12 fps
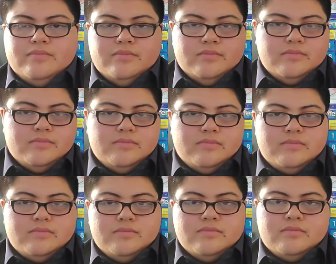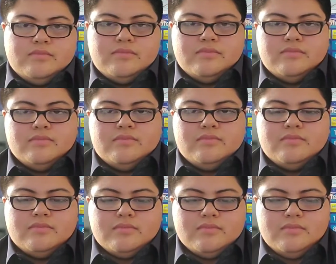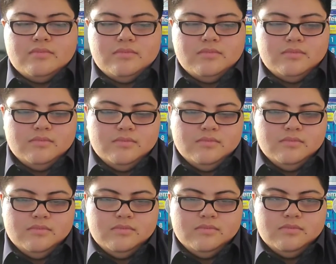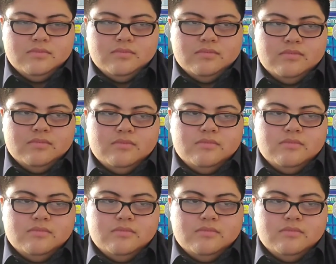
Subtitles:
No words are spoken by the person on screen.